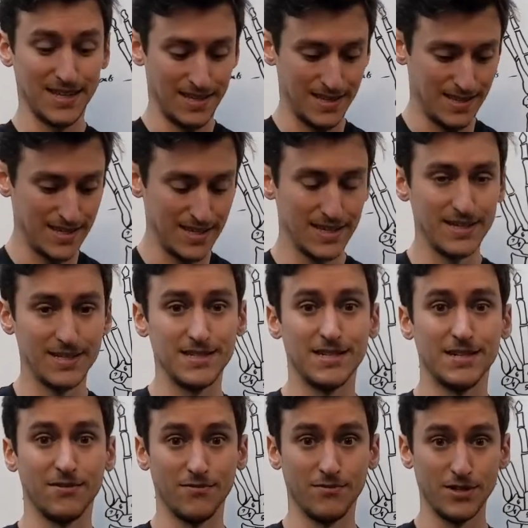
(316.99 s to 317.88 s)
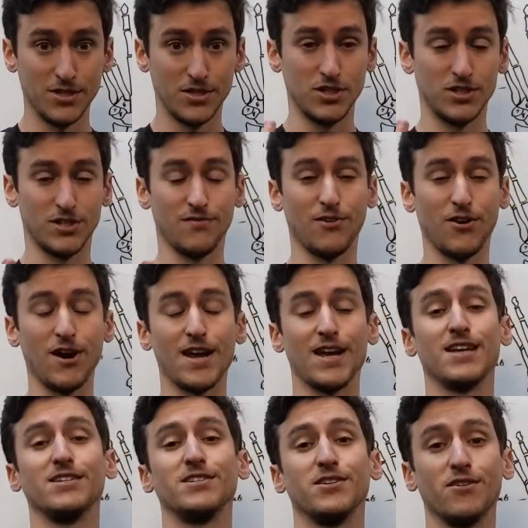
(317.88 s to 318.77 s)
these regions of our
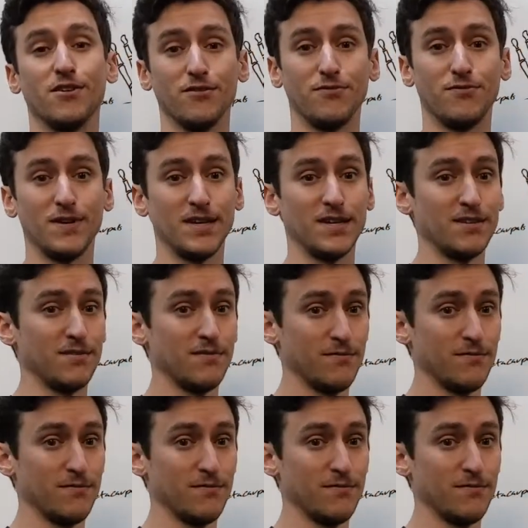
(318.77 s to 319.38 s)
hands and our feet.